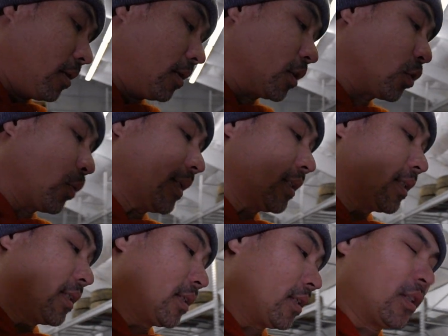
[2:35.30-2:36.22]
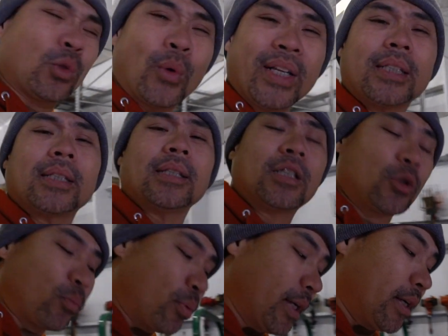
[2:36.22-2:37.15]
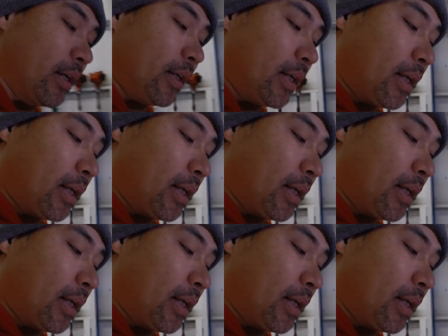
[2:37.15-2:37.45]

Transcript: Swens Swenson spreader, you